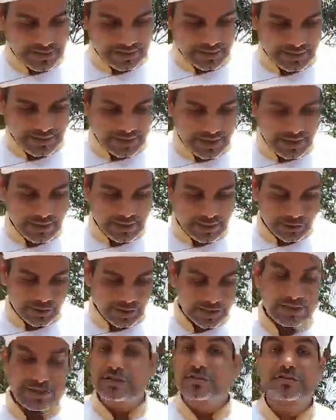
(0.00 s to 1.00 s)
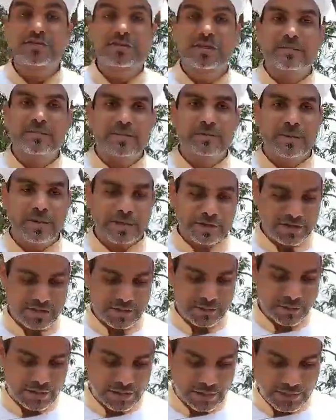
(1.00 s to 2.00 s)
Yeah, you guys need to send me the pictures
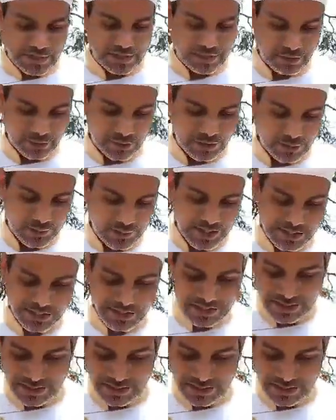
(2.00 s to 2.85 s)
when you make the onion bhaji.